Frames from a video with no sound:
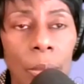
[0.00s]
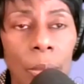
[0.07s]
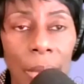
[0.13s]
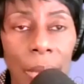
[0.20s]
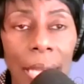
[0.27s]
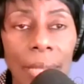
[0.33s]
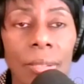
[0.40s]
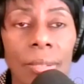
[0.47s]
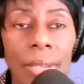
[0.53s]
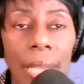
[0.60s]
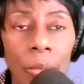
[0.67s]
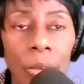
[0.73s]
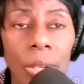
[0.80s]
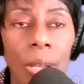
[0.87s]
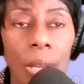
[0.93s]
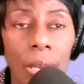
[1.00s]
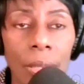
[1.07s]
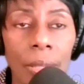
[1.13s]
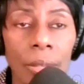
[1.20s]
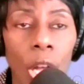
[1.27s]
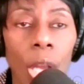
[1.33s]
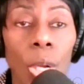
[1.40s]
But Pastor Samuel
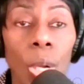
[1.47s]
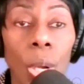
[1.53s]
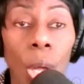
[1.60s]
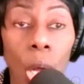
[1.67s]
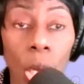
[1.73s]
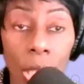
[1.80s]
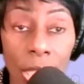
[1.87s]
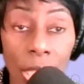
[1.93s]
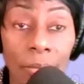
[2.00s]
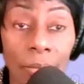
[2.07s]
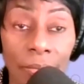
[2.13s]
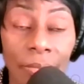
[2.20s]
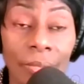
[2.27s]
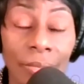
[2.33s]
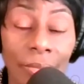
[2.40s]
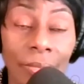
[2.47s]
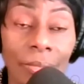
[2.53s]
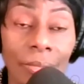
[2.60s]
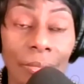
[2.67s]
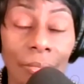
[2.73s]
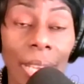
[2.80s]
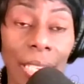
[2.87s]
Carson unlocked
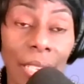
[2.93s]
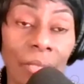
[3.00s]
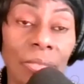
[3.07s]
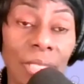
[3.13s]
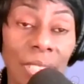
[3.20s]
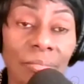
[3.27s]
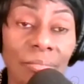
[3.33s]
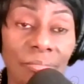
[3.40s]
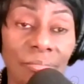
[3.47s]
my gifting.